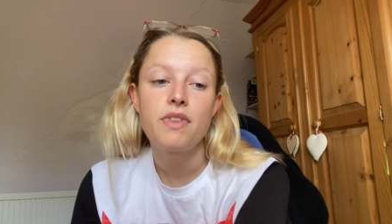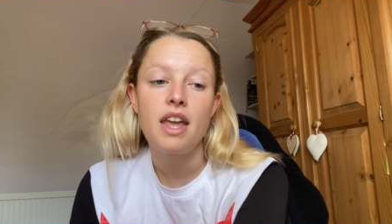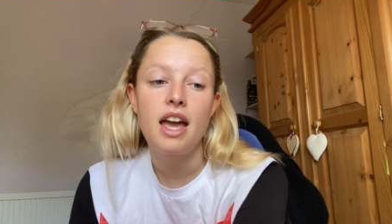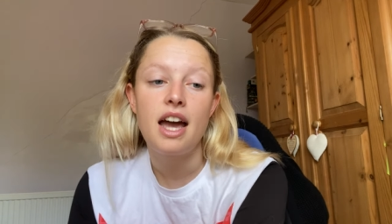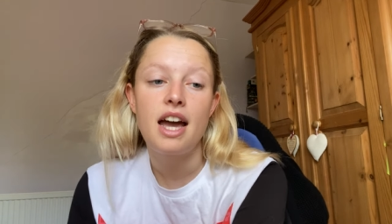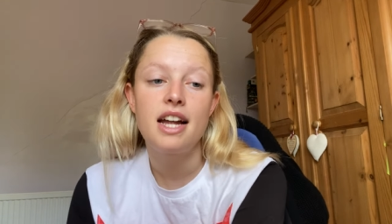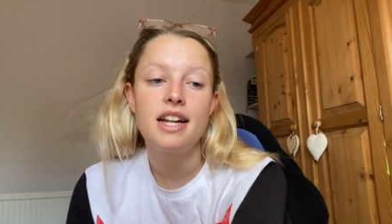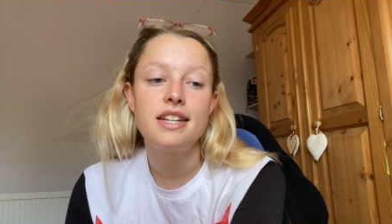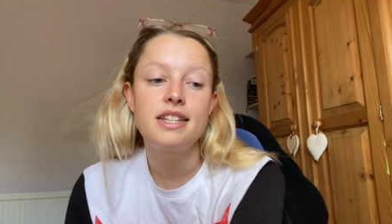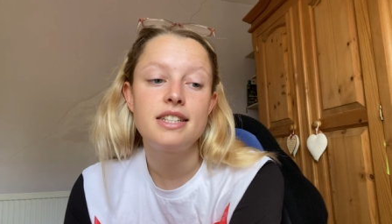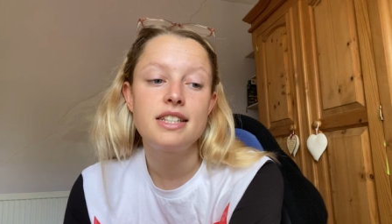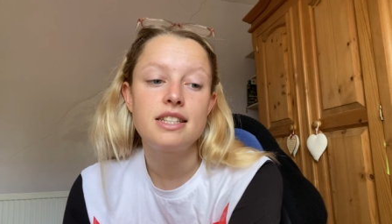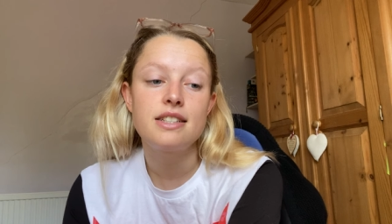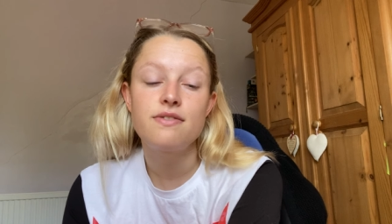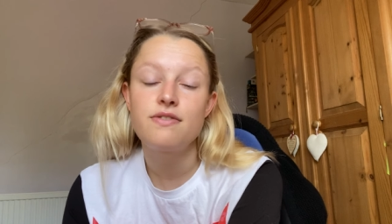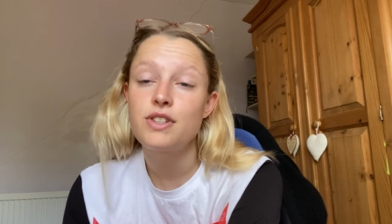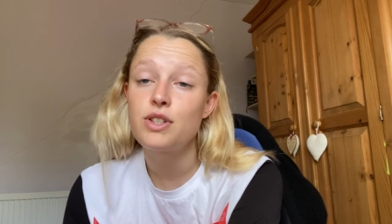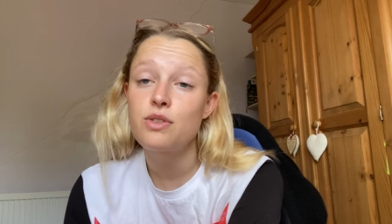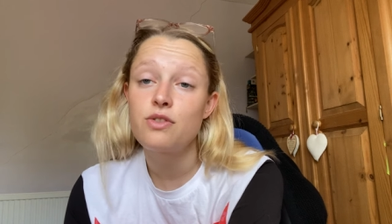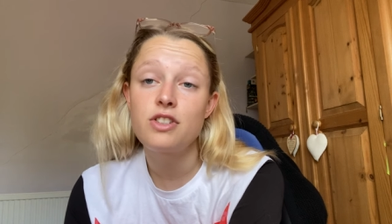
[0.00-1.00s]
and
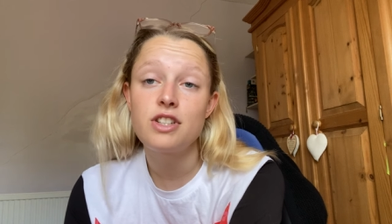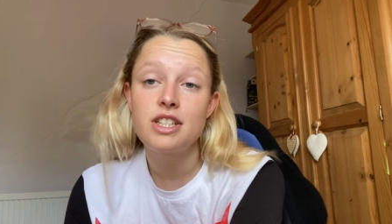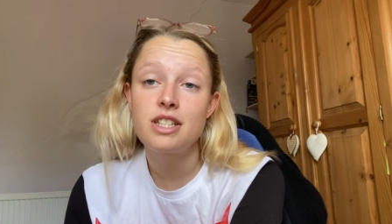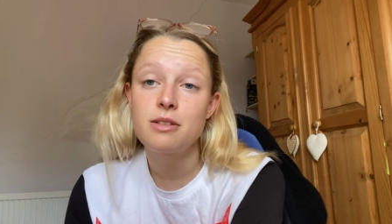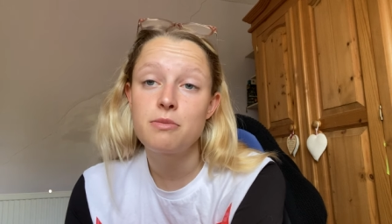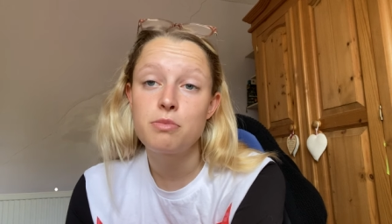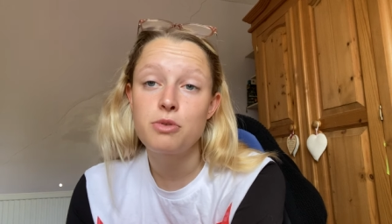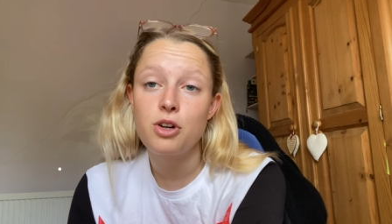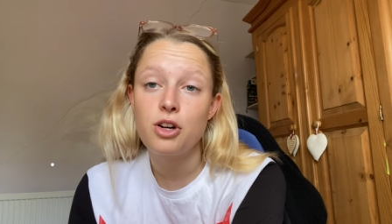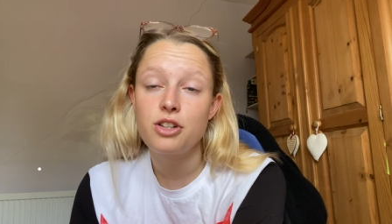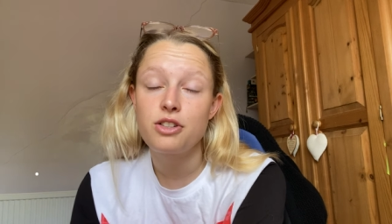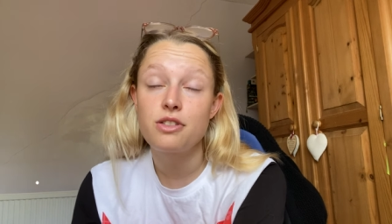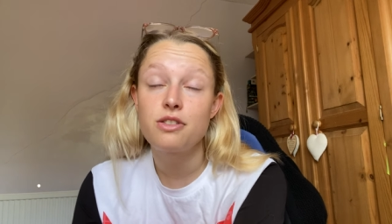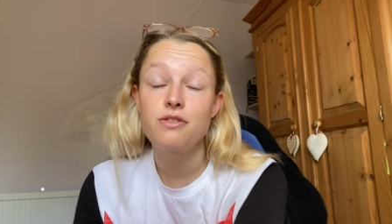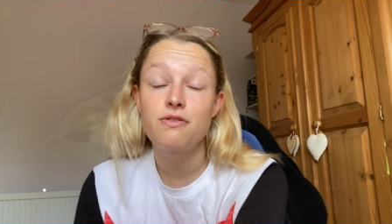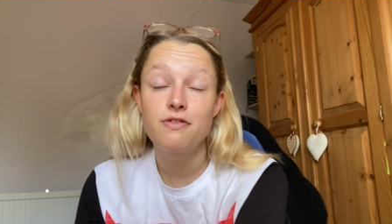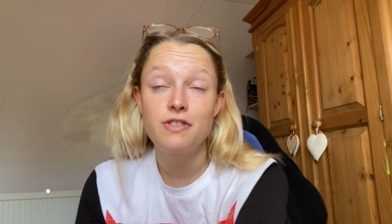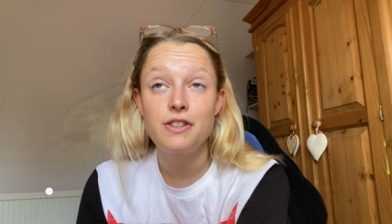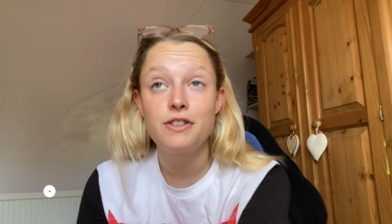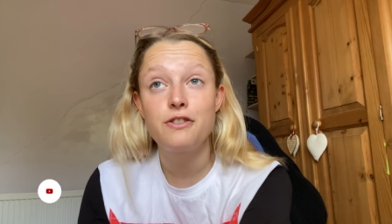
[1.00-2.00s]
feel free to,
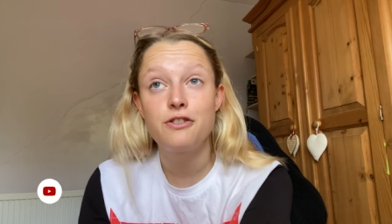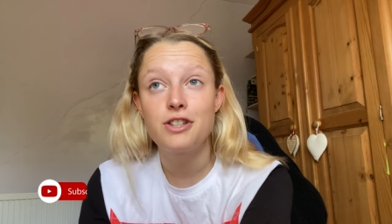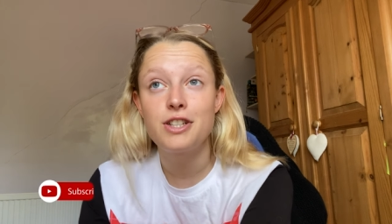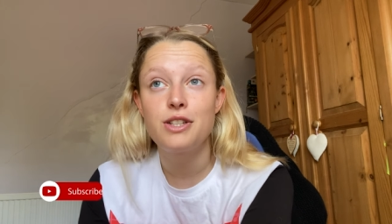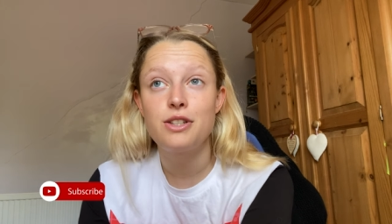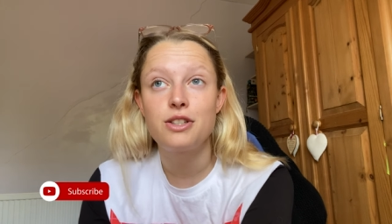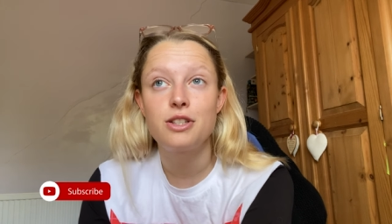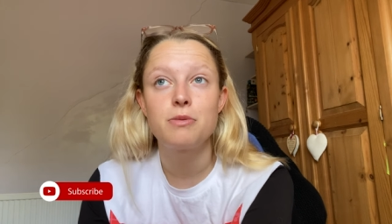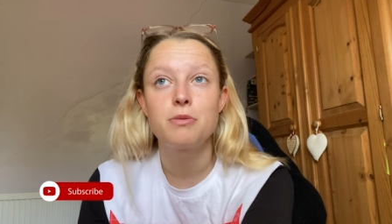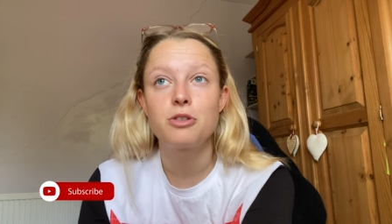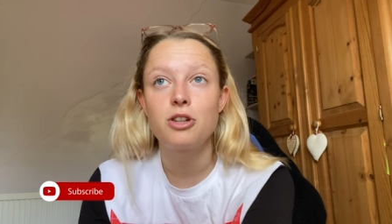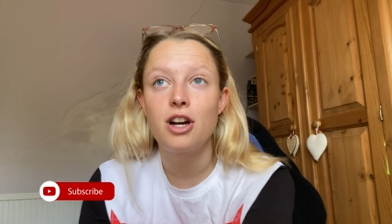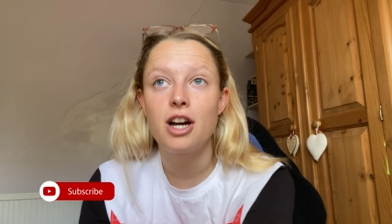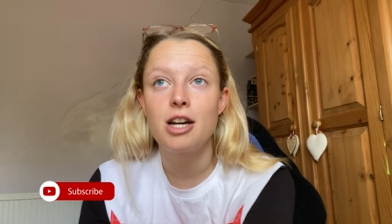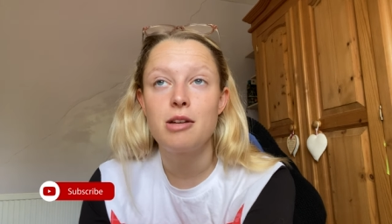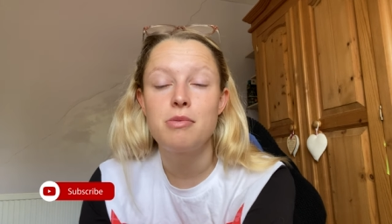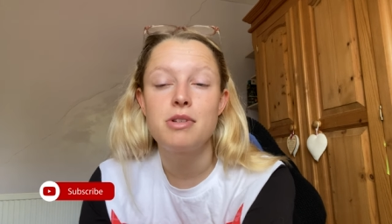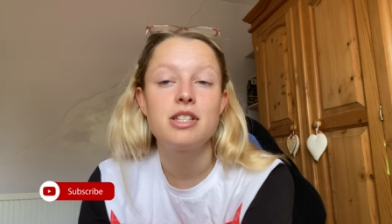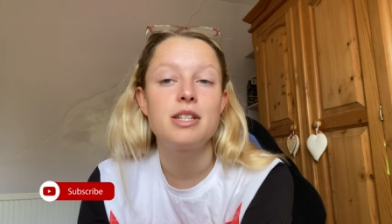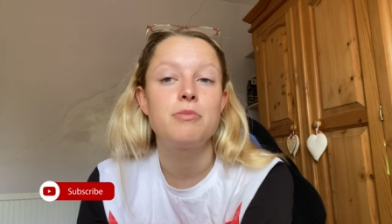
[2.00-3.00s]
feel free to
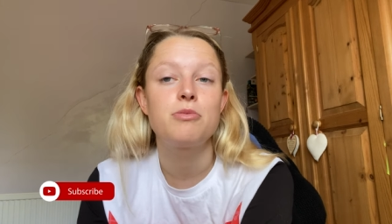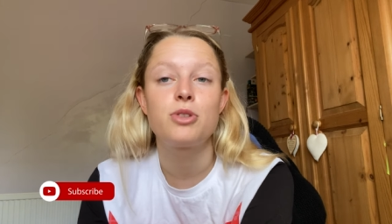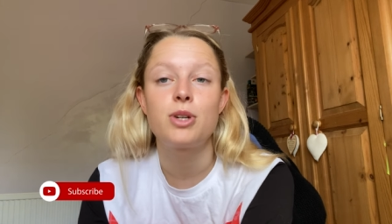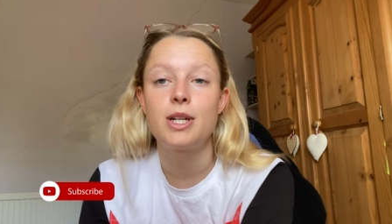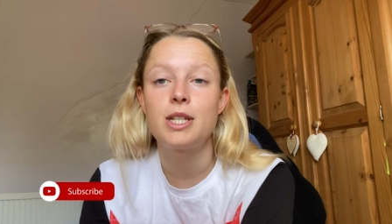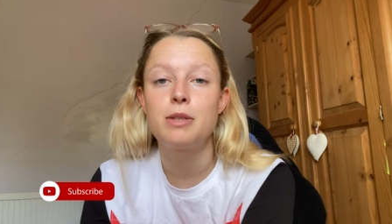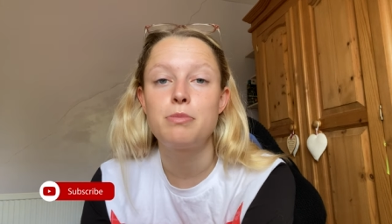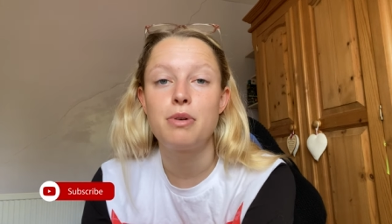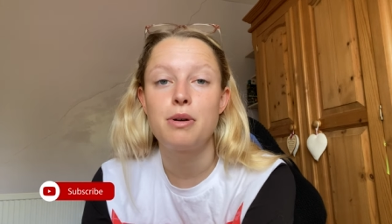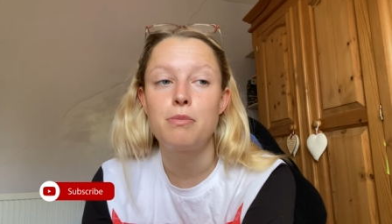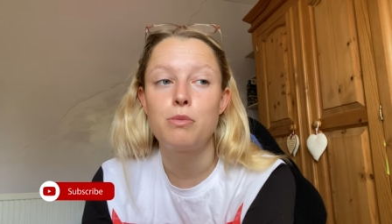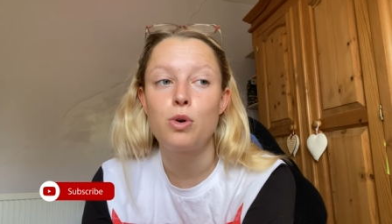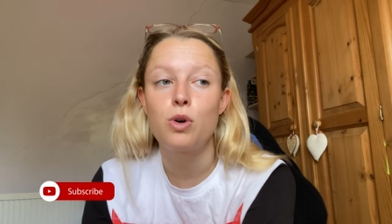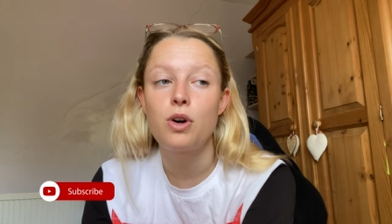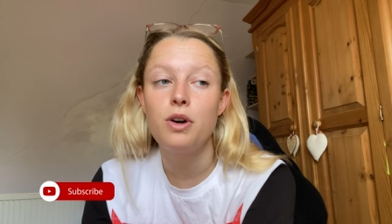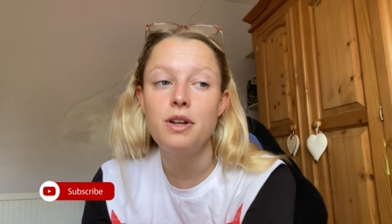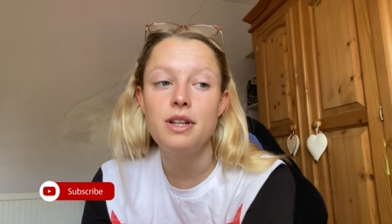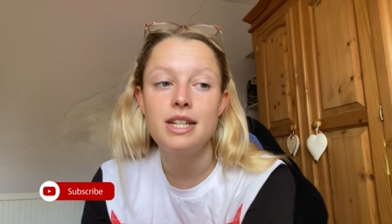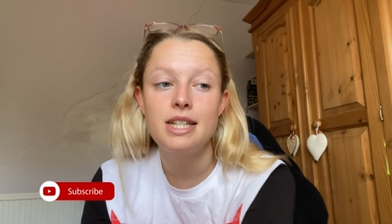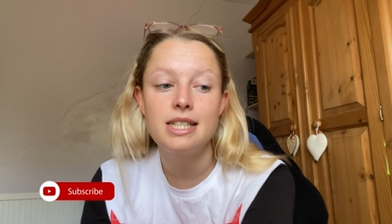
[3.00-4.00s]
subscribe as I'm trying to put more
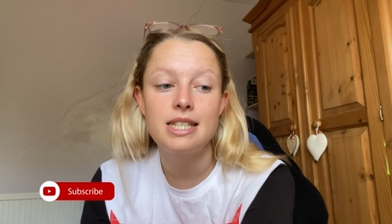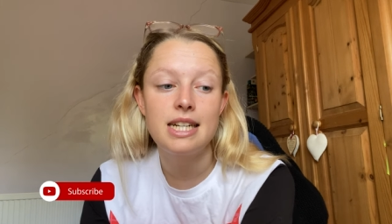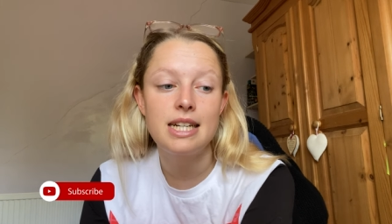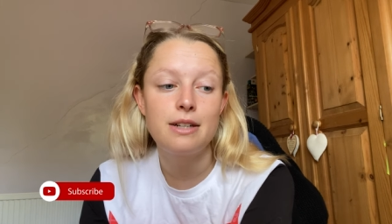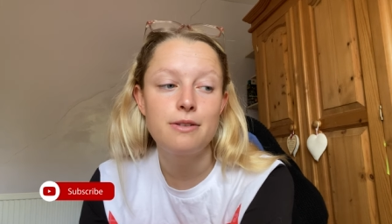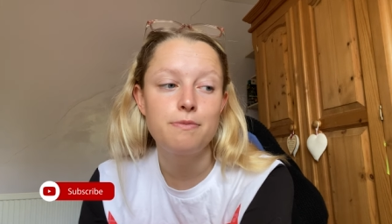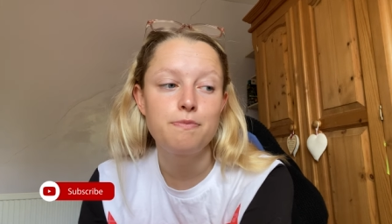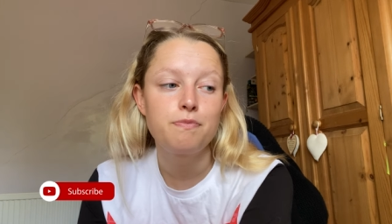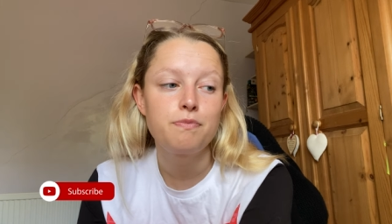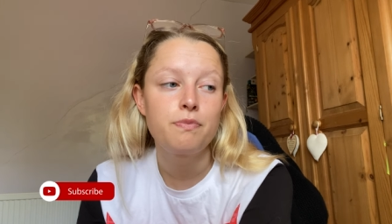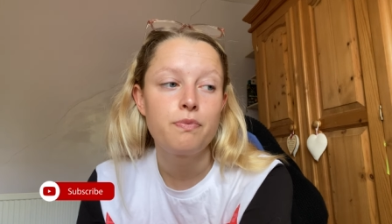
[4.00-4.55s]
content out.